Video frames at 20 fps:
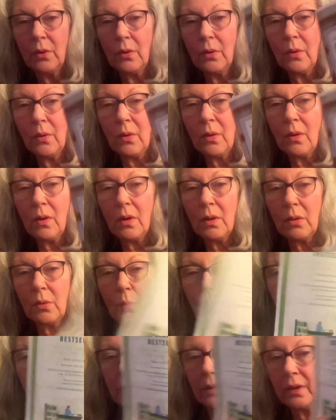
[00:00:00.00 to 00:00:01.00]
all
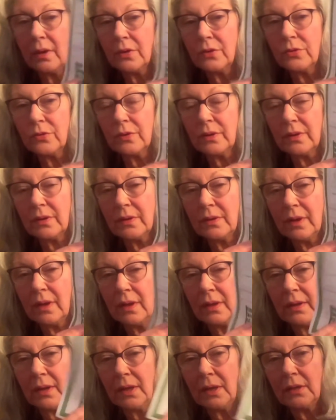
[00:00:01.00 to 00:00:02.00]

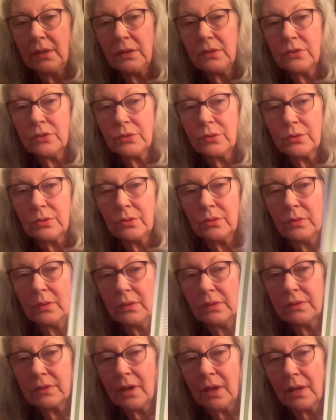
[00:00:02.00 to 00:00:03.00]
182
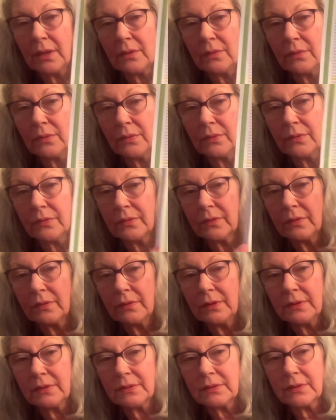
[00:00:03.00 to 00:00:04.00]
titles
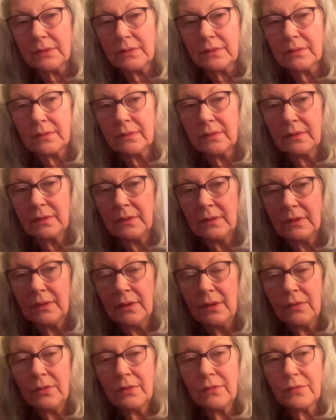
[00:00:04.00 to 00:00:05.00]
listed.
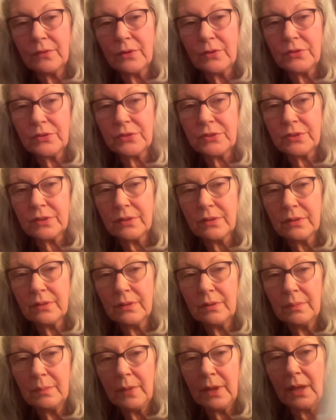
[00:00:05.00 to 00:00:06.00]
The first
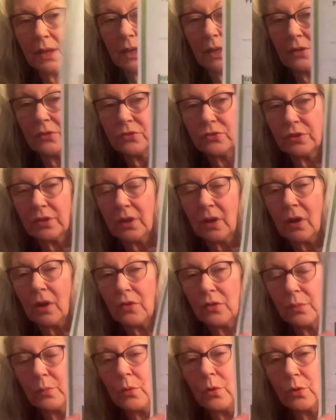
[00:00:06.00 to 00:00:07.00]
page are
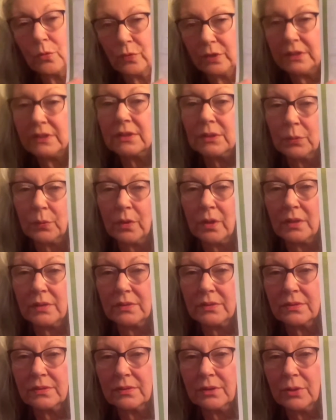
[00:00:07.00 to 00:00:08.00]
the more recent
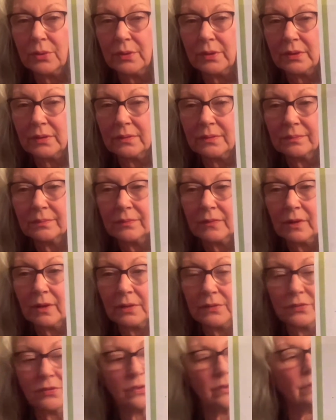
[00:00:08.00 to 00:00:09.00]
ones loaded
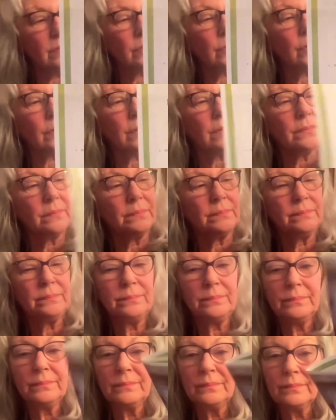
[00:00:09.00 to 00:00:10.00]
into the Nook.
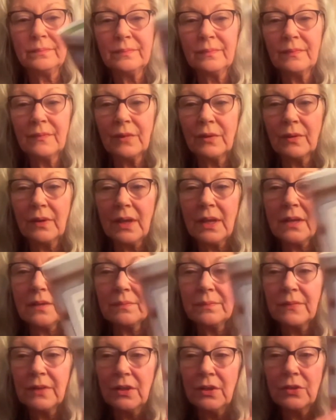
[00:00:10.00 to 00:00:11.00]
Okay,
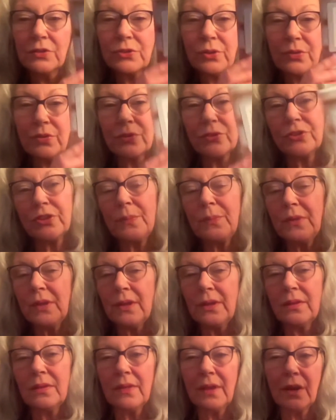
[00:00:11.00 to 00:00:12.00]
so there's
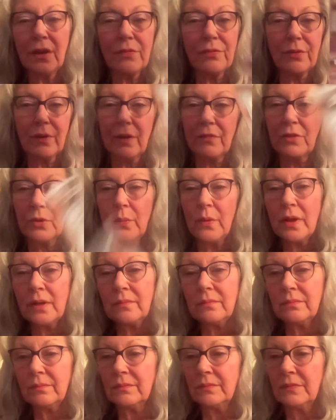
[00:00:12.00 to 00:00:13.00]
something there for
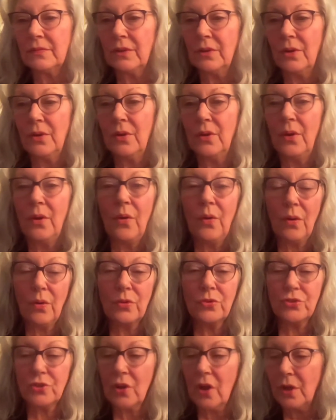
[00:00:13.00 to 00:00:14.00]
everyone,
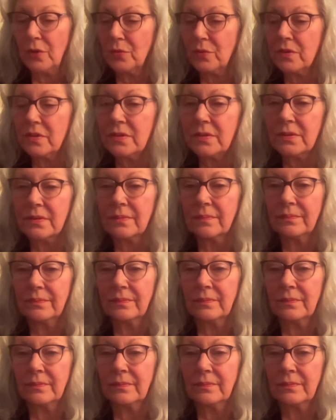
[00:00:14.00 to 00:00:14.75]
all genres.